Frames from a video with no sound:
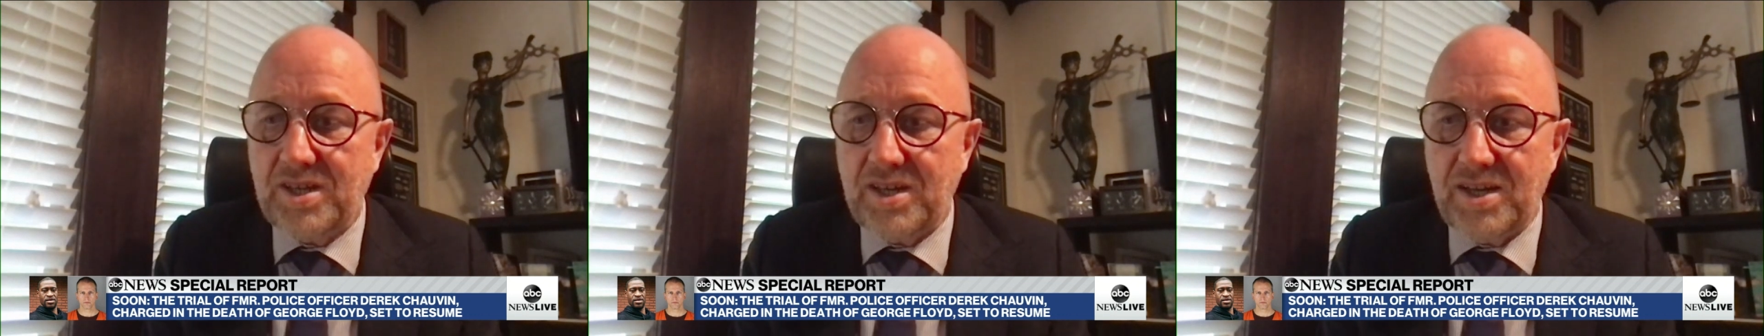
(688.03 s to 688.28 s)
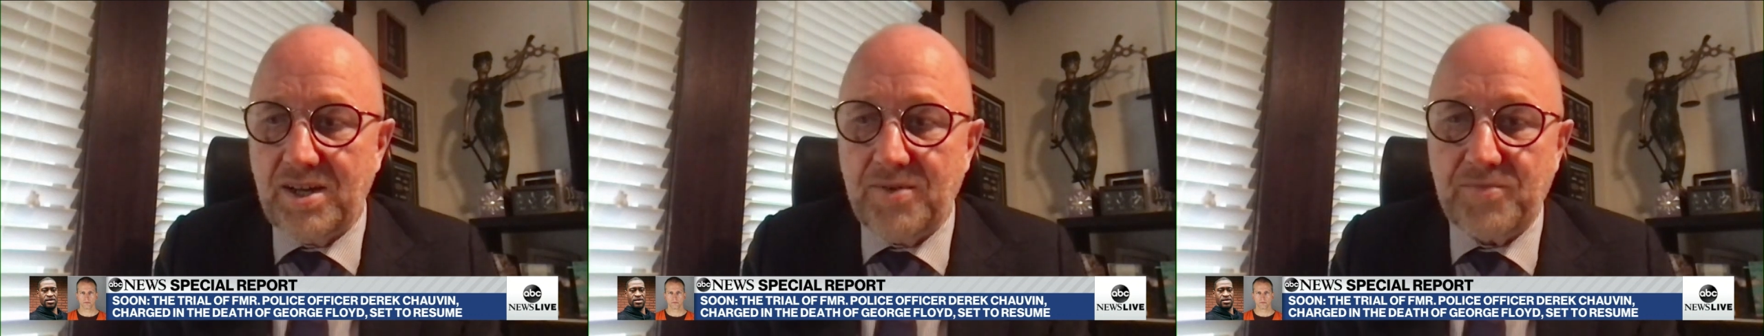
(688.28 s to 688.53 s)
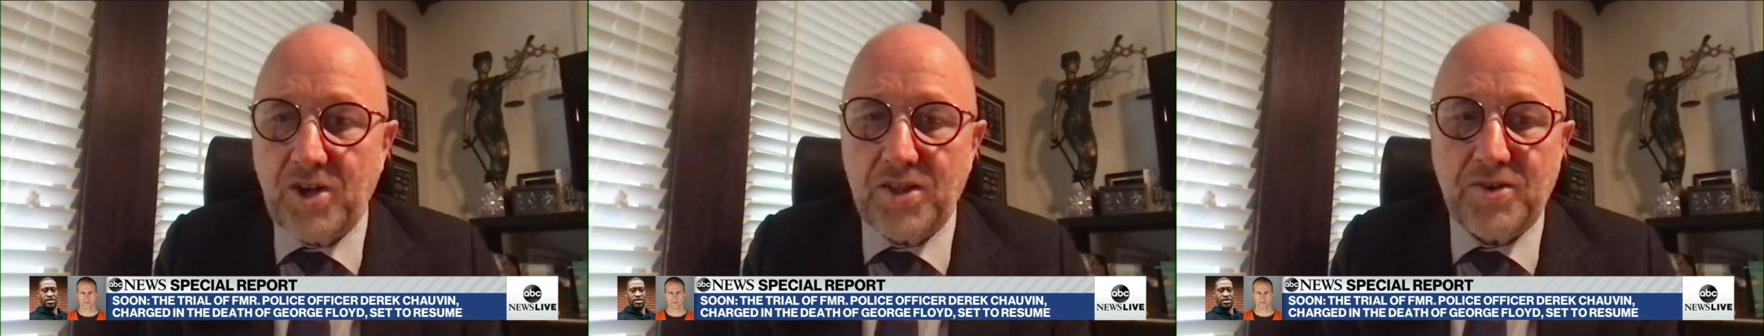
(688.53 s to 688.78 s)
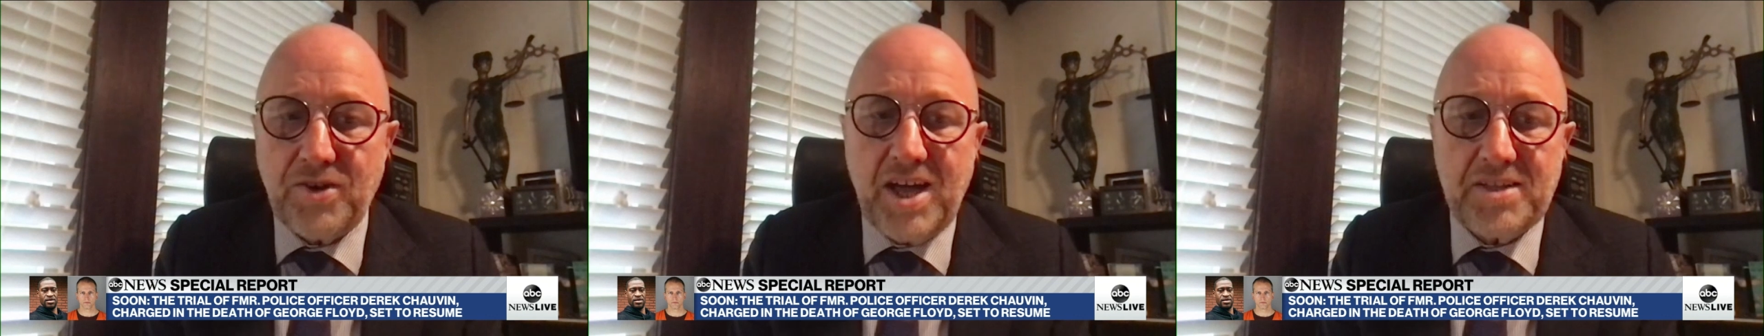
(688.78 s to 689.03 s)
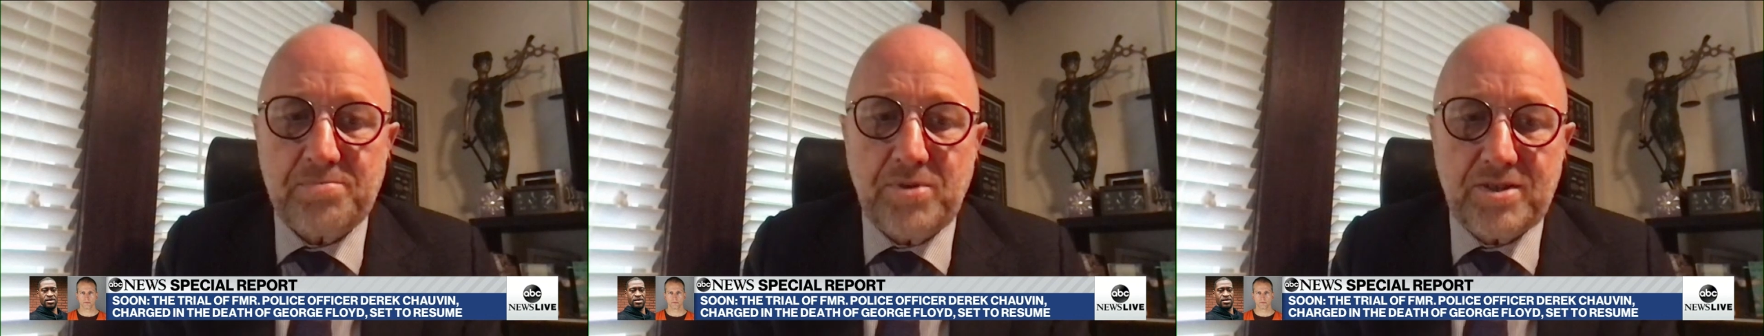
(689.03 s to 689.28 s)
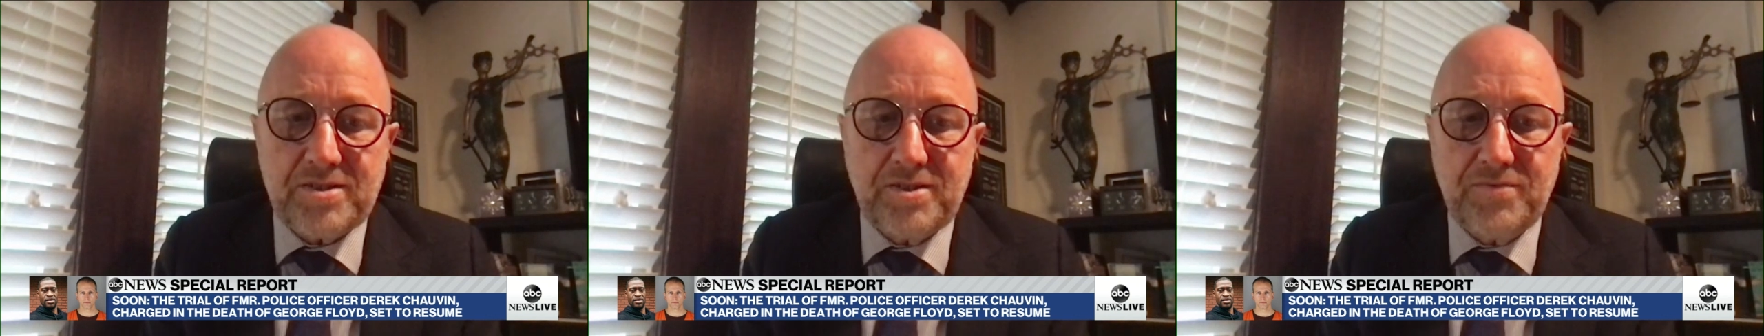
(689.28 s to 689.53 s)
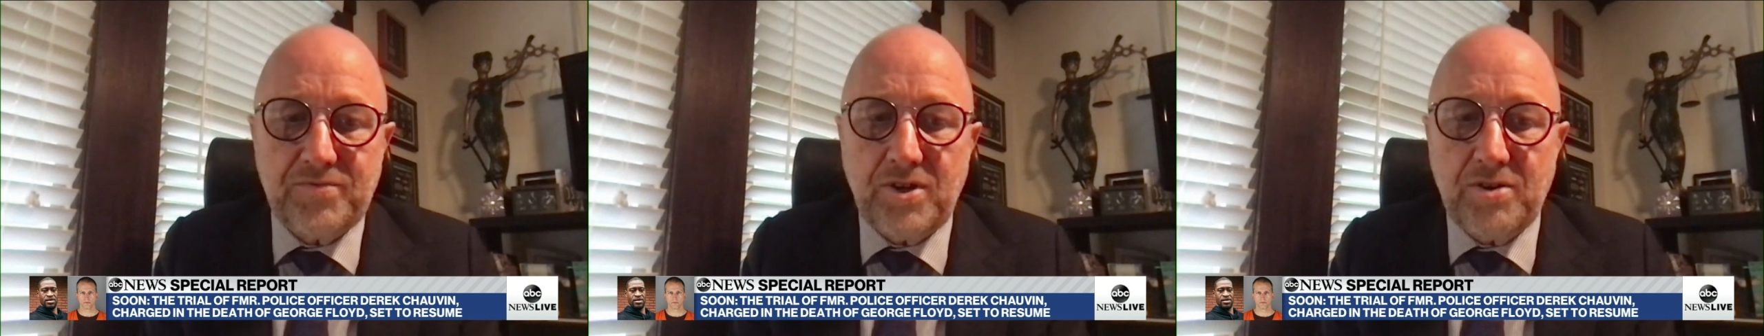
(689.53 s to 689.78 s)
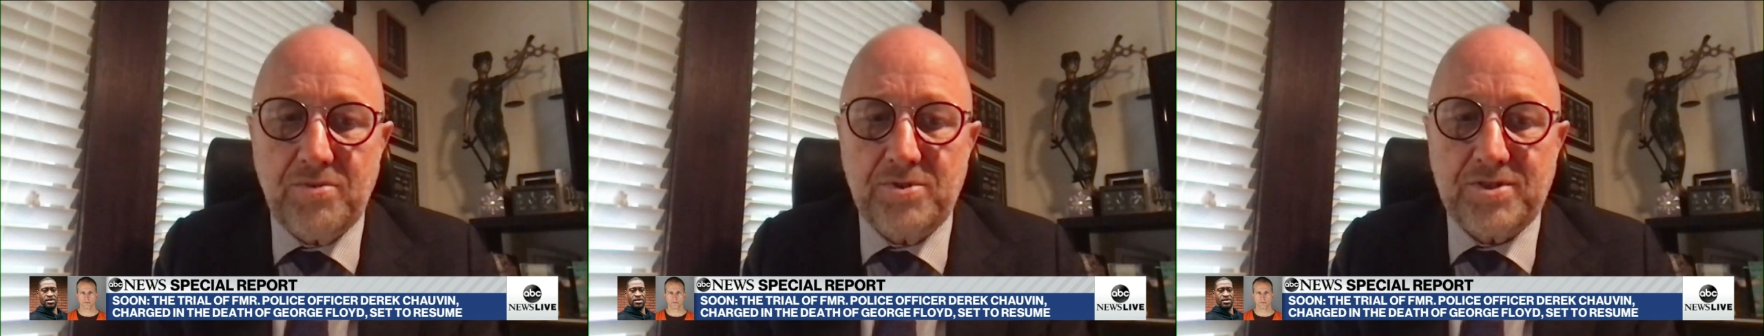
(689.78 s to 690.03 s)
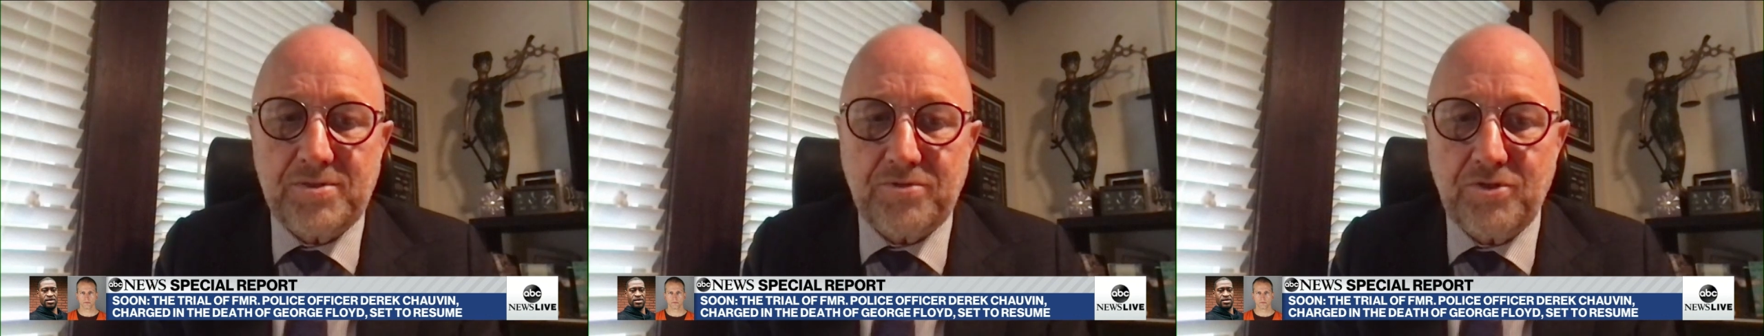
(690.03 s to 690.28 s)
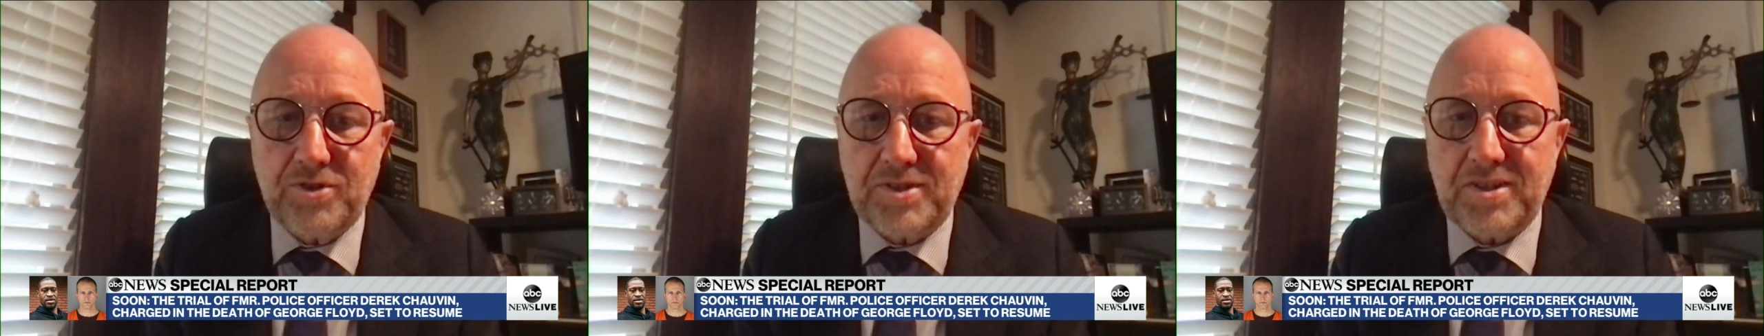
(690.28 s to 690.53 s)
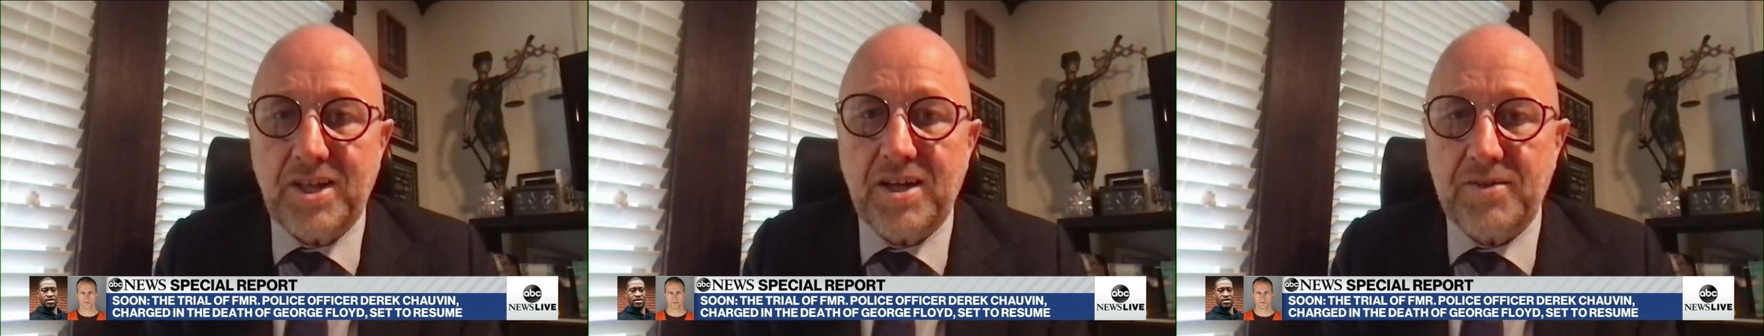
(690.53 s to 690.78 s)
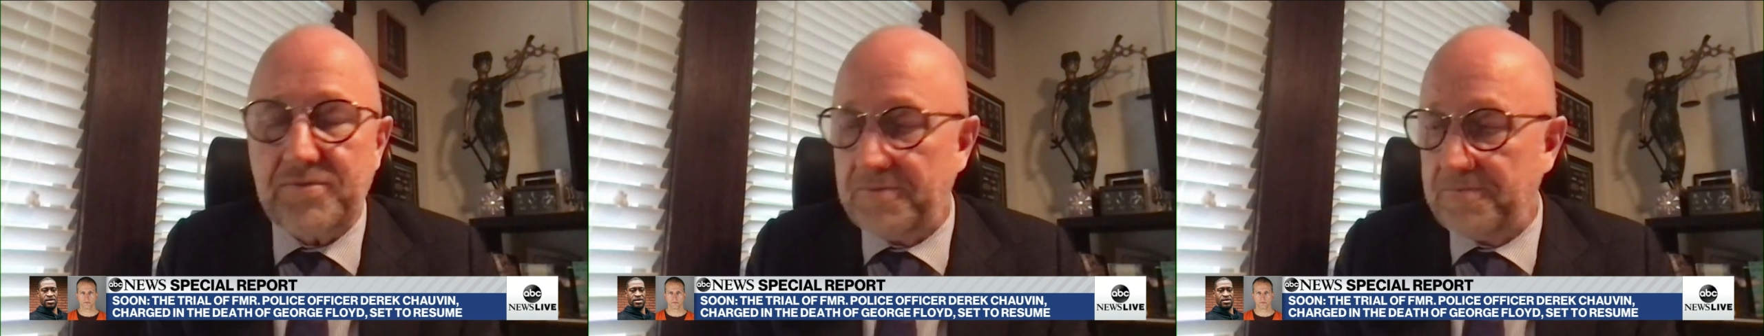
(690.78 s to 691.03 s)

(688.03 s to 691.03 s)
other aspects of Mr. Floyd's life.